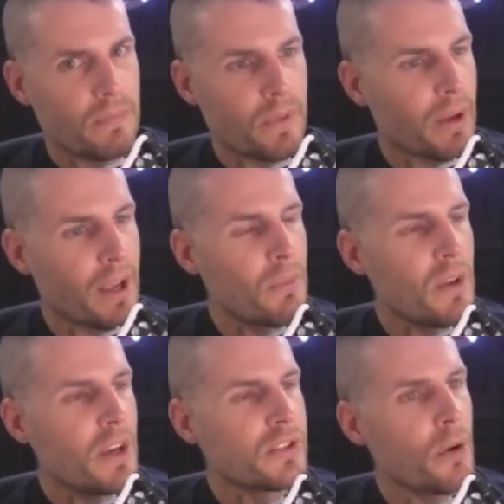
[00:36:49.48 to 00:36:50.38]
Okay.
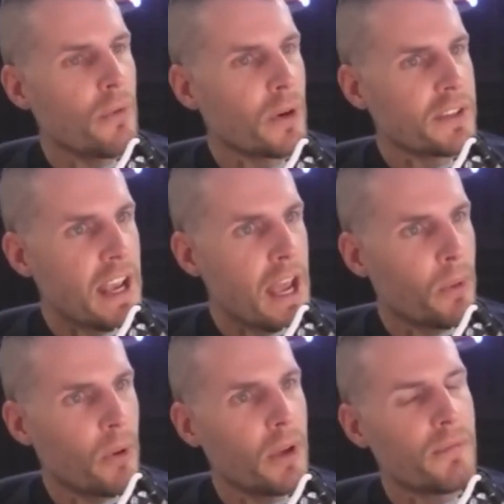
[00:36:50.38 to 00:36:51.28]
So for
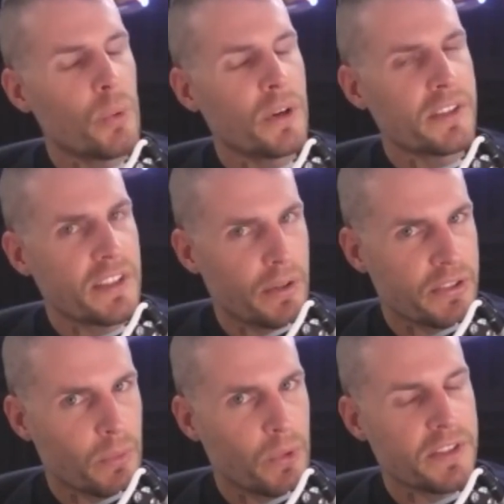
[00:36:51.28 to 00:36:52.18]
example, if you want to sell
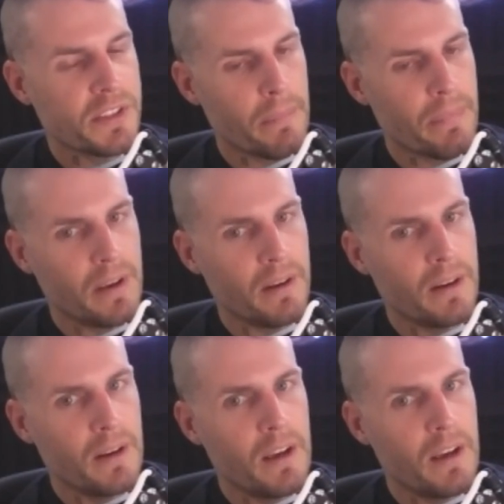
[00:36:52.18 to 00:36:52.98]
someone something,